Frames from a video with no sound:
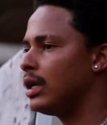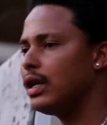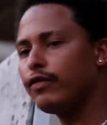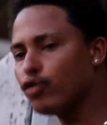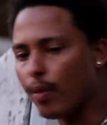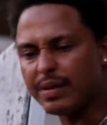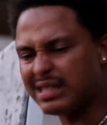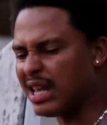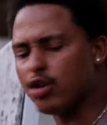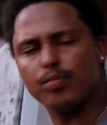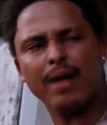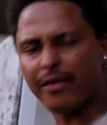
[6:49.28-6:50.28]
If not be
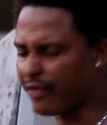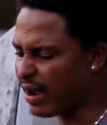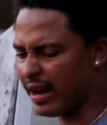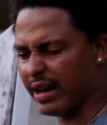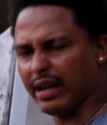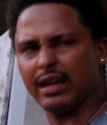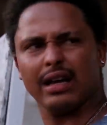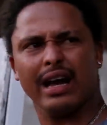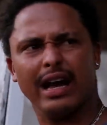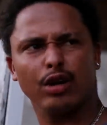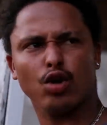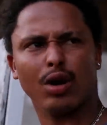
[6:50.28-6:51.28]
say you my friend,
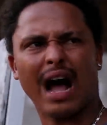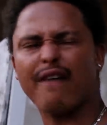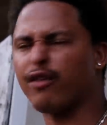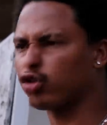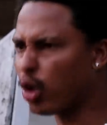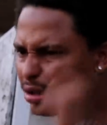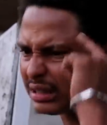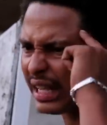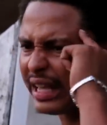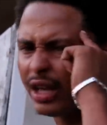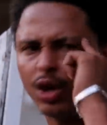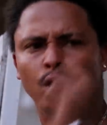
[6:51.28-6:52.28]
dog, I for talk
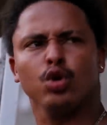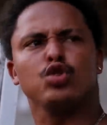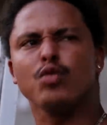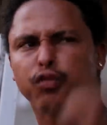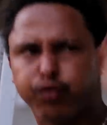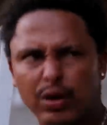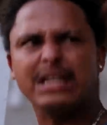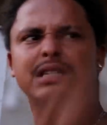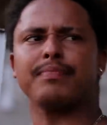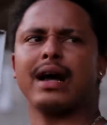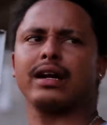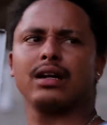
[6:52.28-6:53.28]
say you be
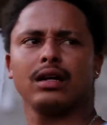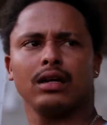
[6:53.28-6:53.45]
foolish man.